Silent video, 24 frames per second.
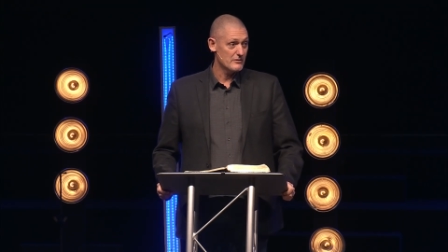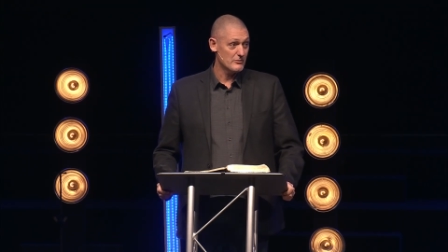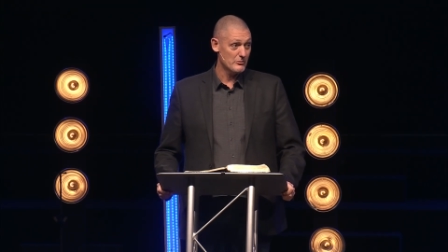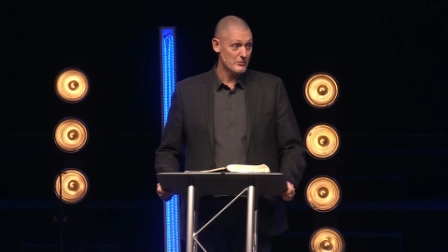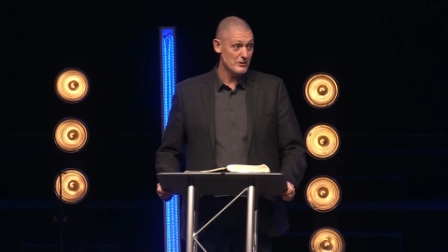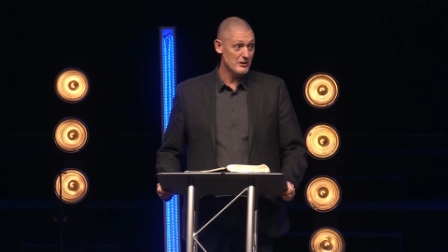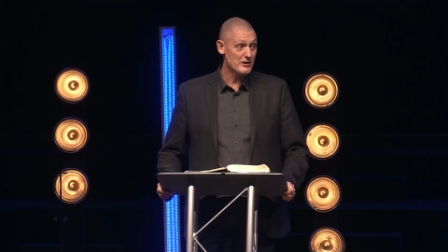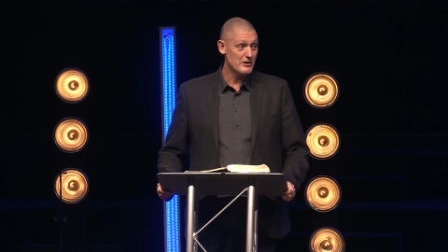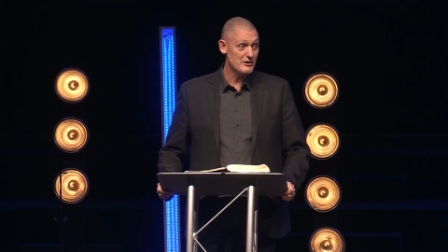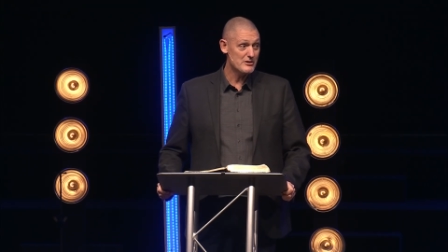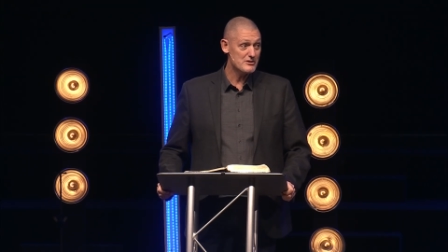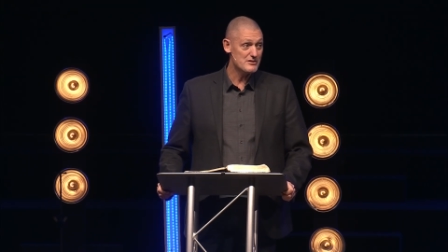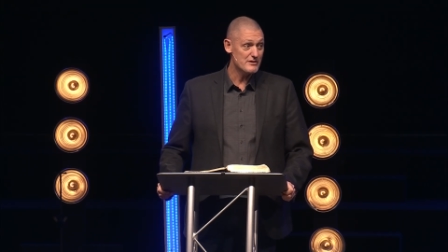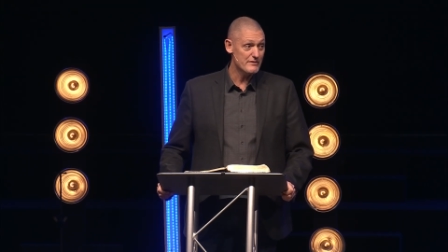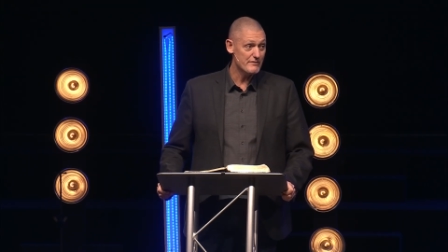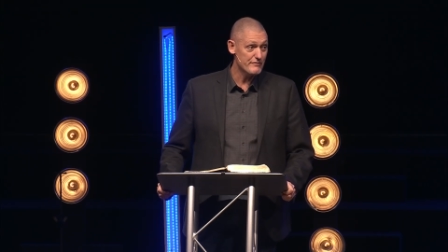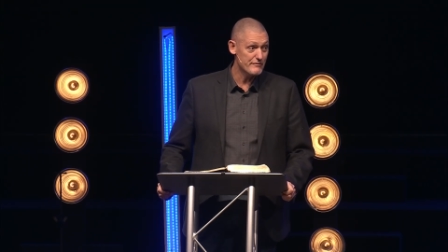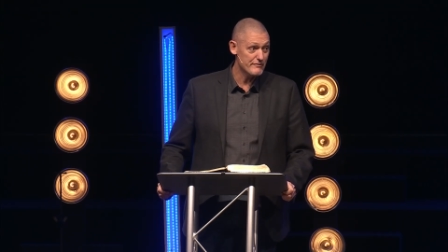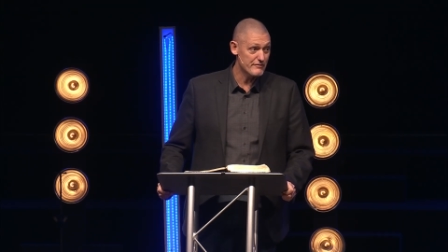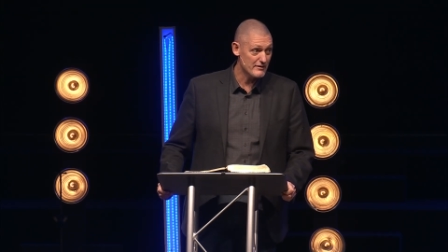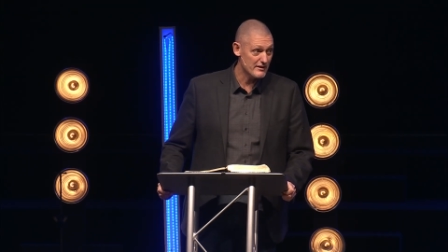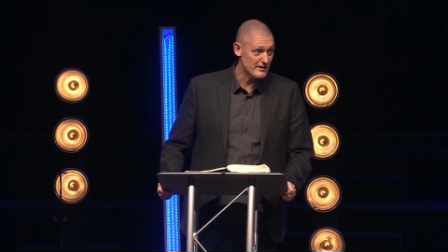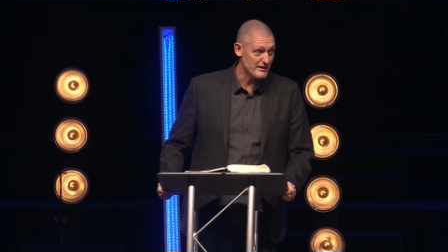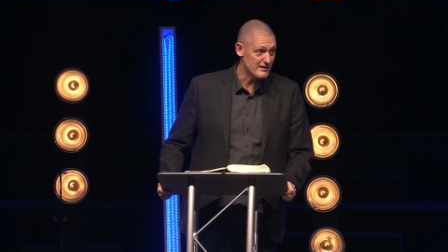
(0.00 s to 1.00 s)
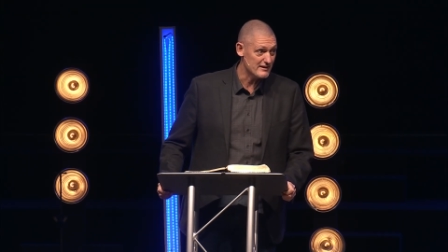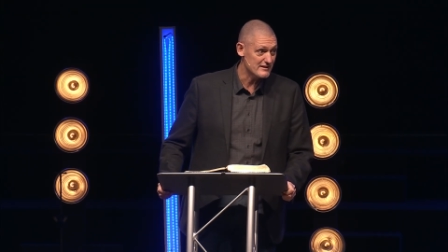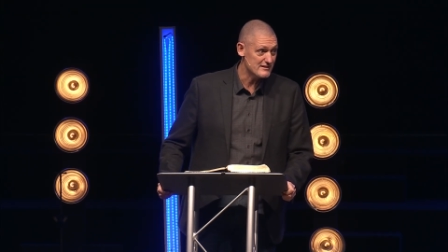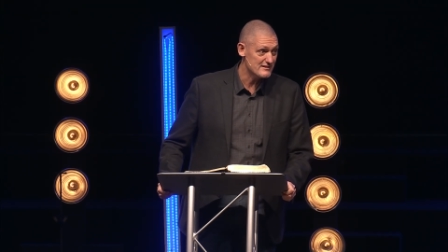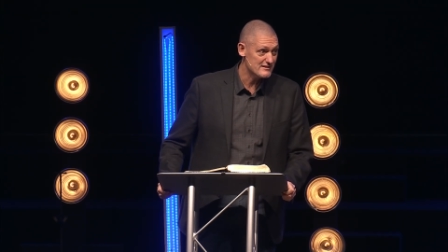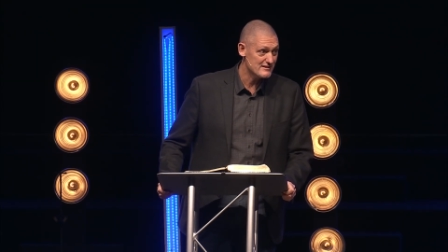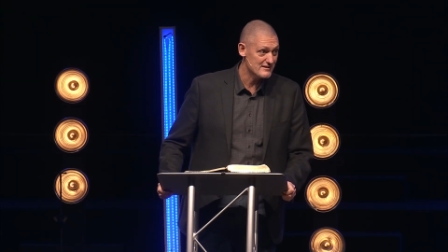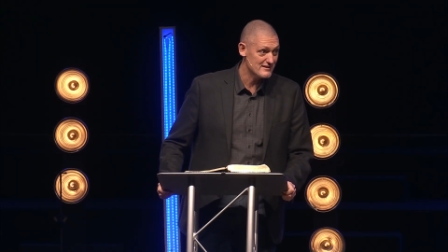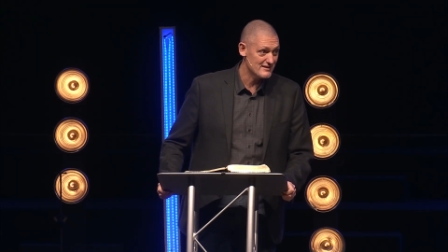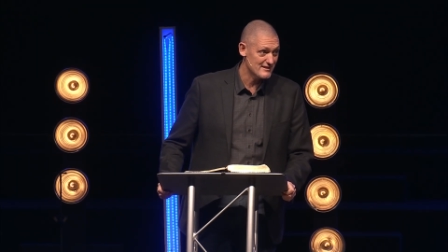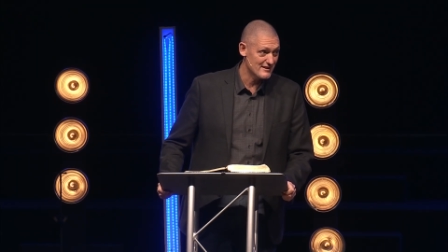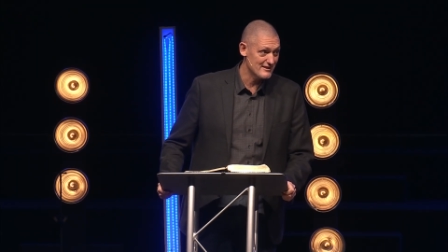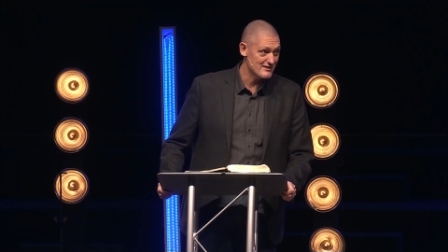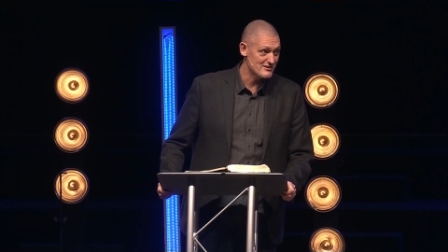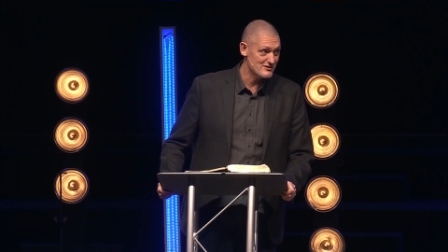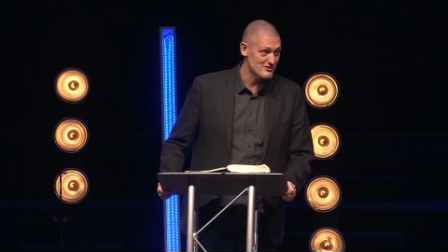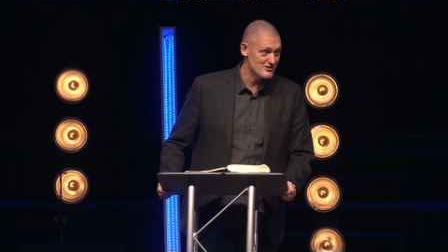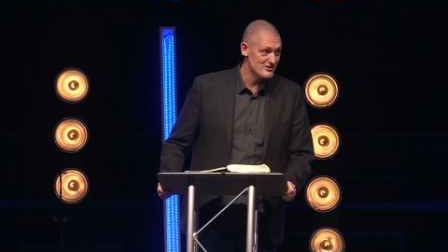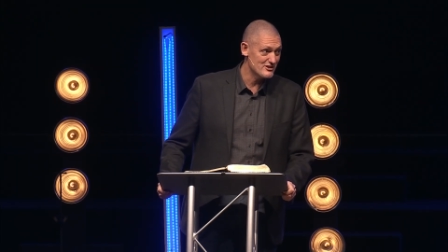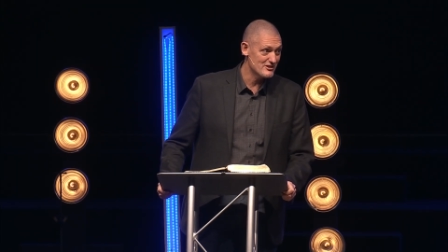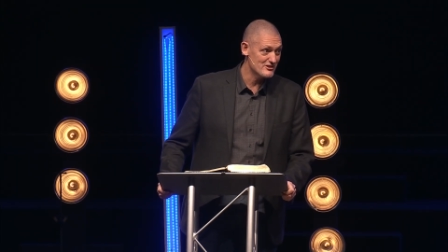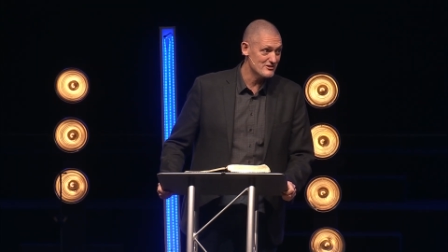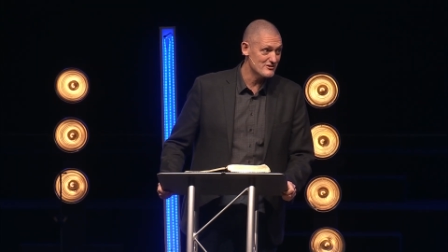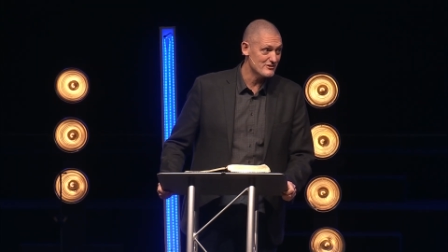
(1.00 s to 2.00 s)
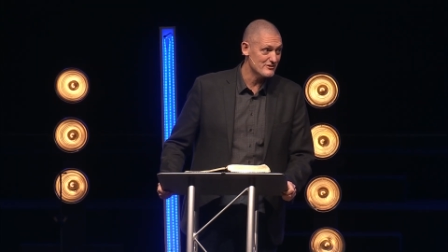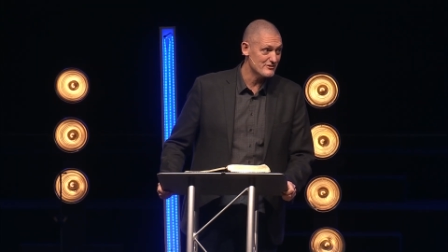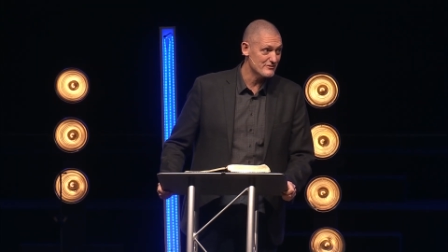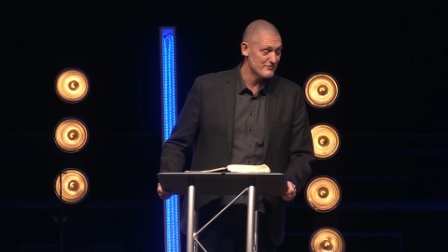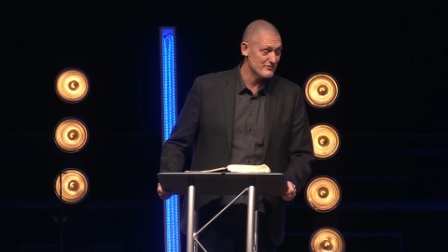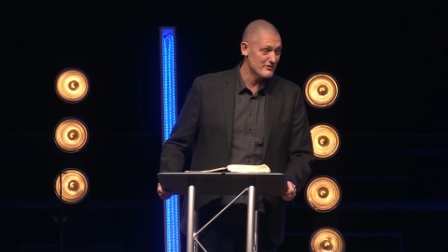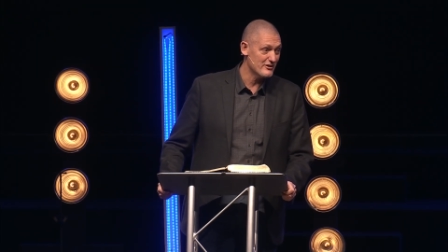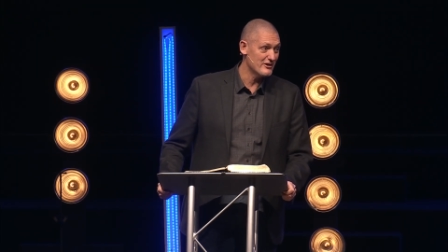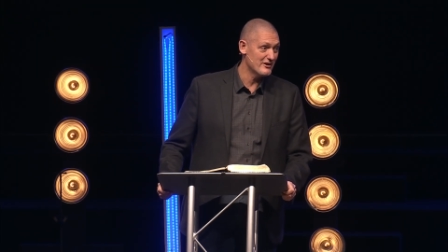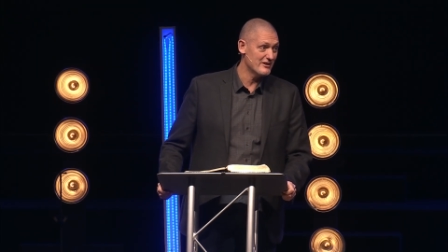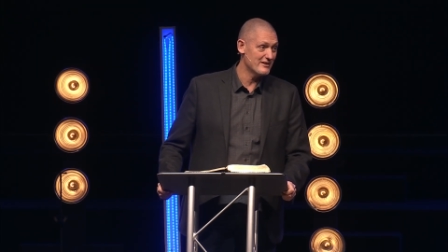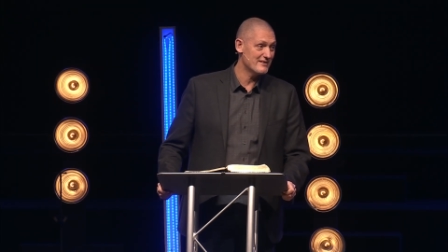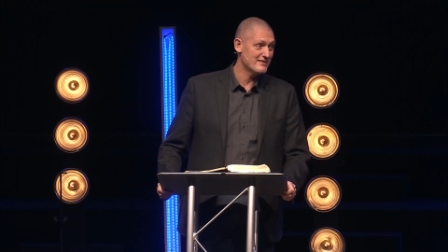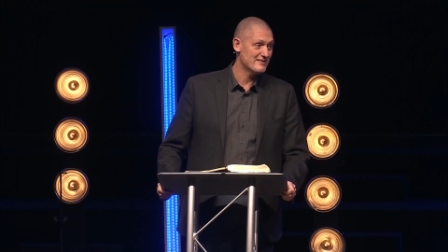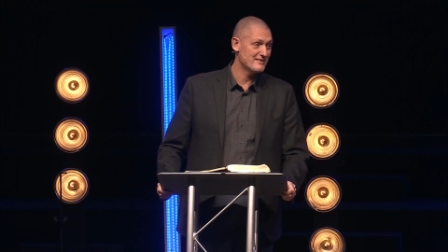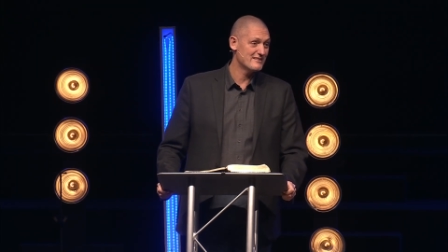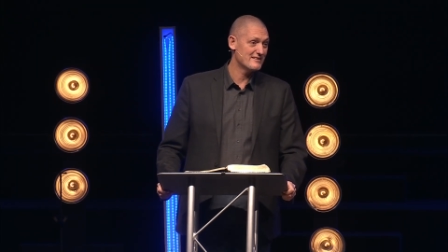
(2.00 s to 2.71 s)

We are to fight as Jesus fought